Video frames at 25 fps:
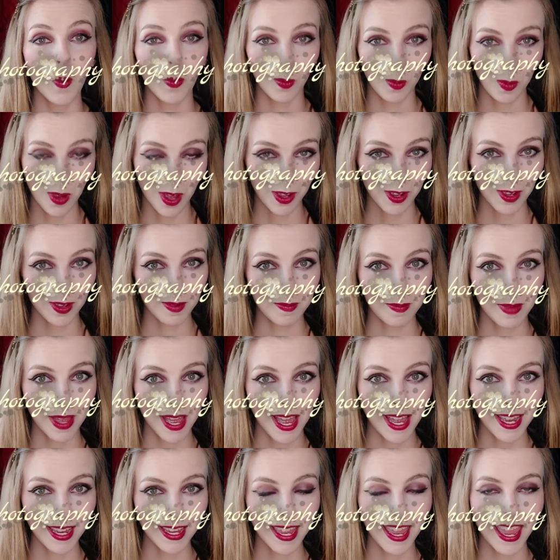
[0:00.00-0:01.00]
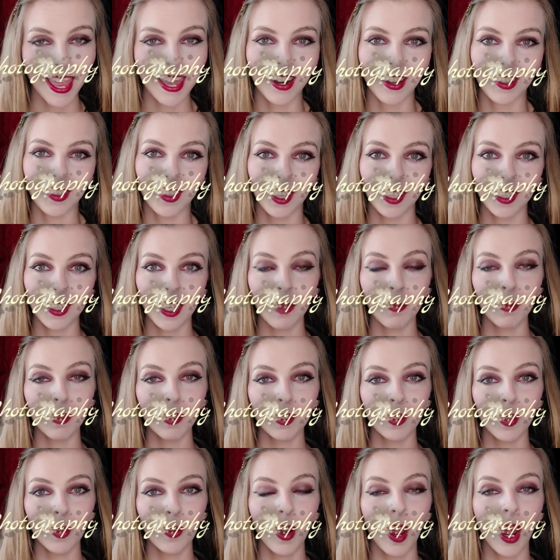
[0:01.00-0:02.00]
Welcome back, and on this
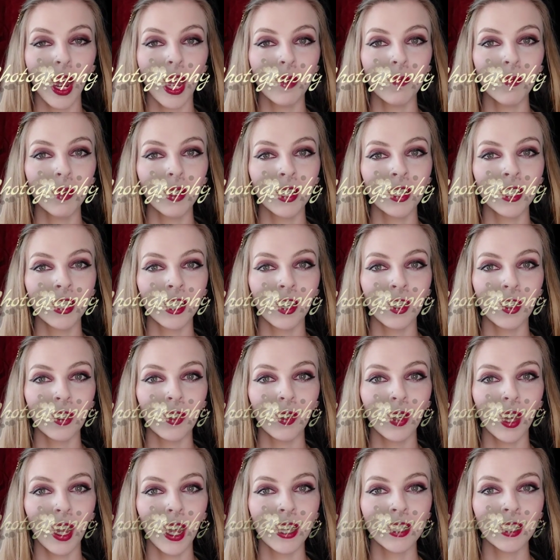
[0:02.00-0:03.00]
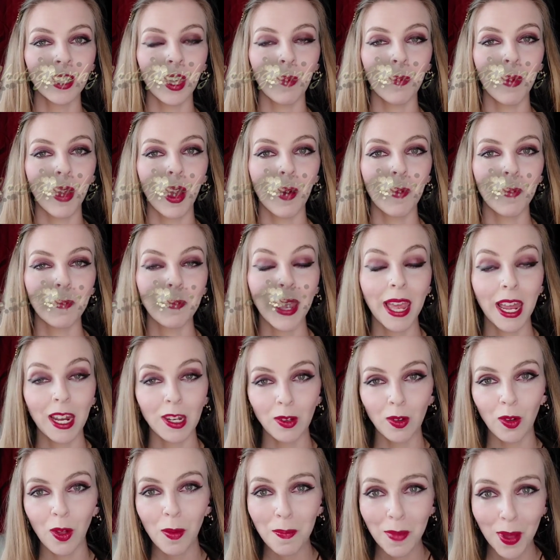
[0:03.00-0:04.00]
episode I'm going to tell you guys about
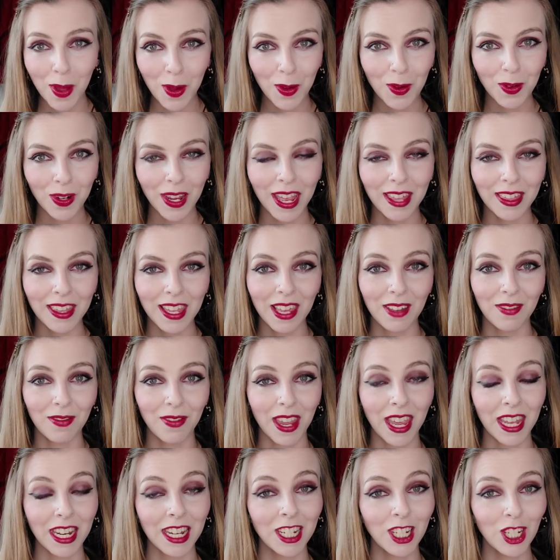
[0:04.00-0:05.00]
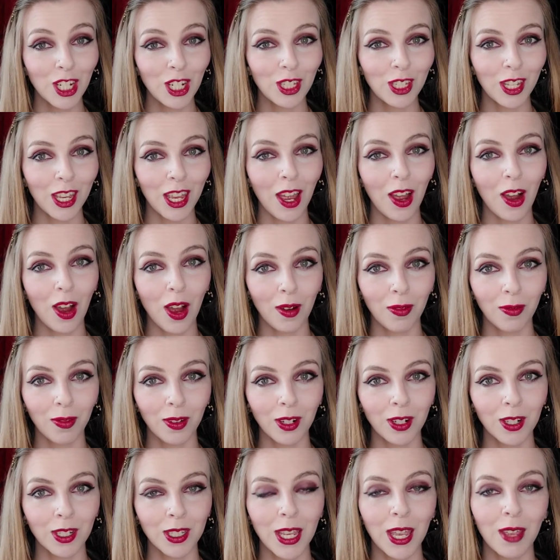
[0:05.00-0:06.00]
manual mode and the advantages it
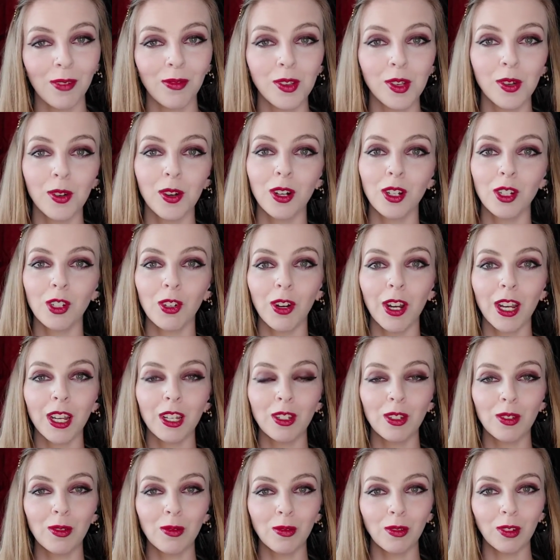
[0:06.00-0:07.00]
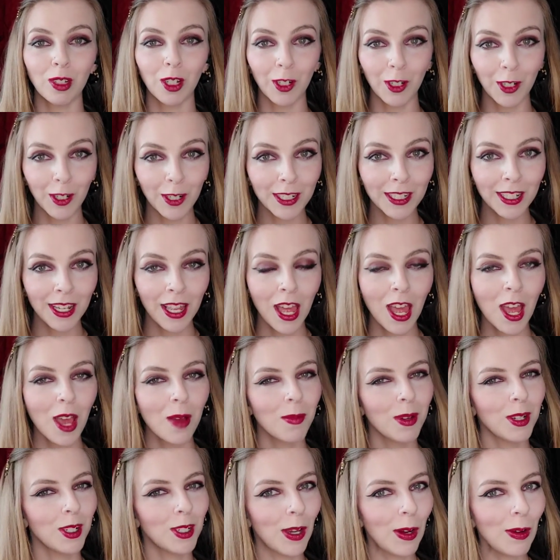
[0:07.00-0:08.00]
offers if you are trying to learn
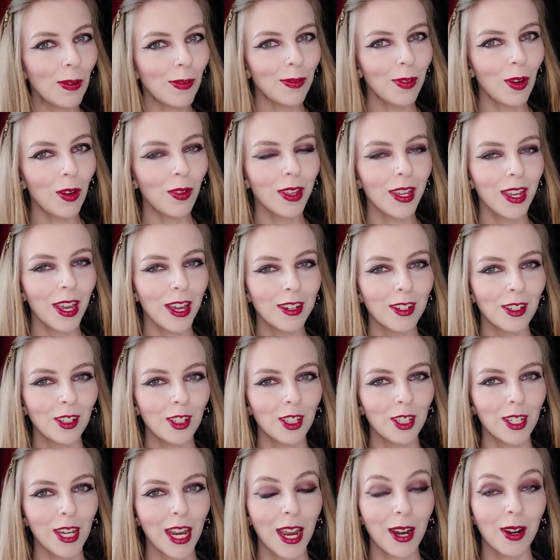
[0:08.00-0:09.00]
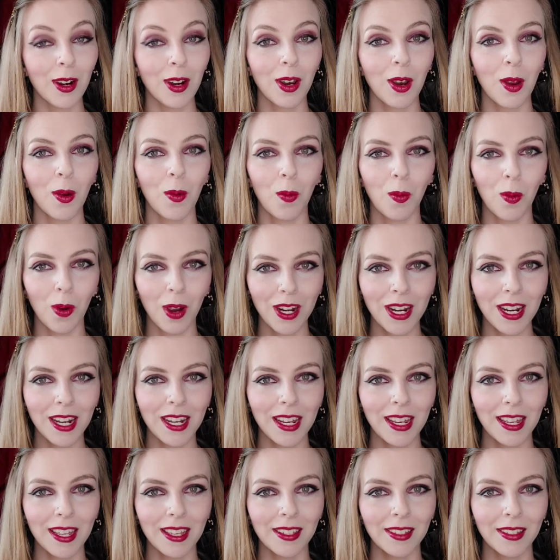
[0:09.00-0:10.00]
but don't fully understand what it
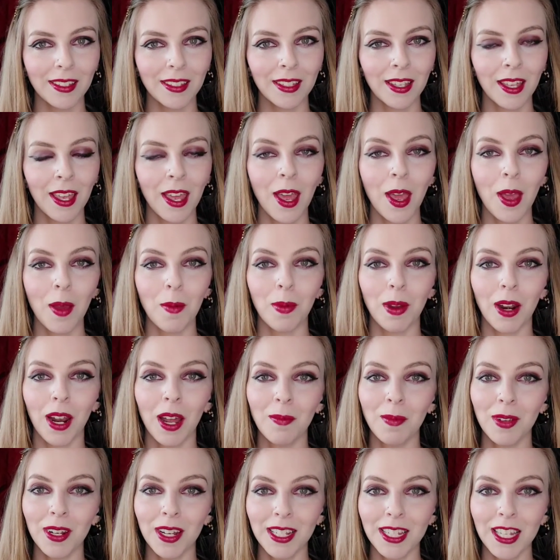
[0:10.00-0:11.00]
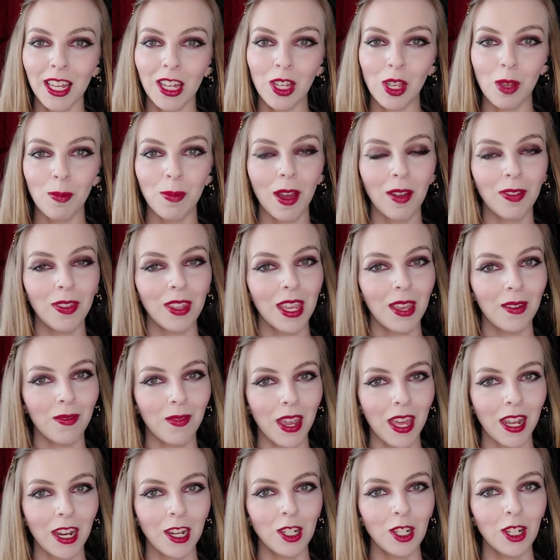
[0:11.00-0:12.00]
is. But I'm going to tell you about the
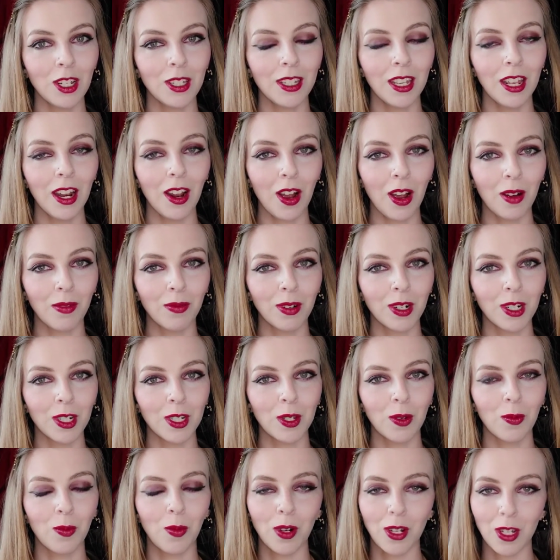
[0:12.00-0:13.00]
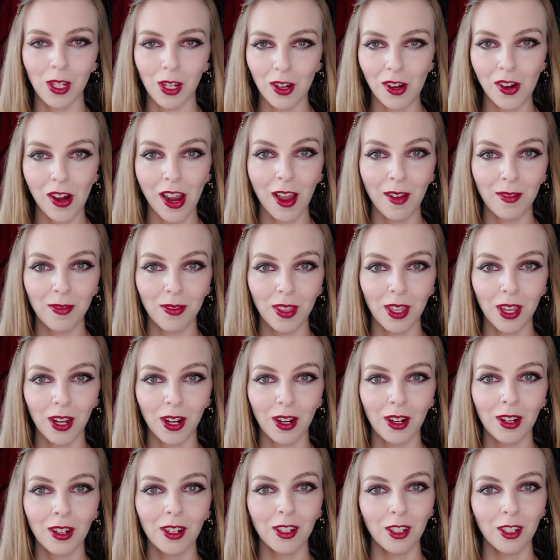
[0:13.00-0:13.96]
advantages it offers when you're out there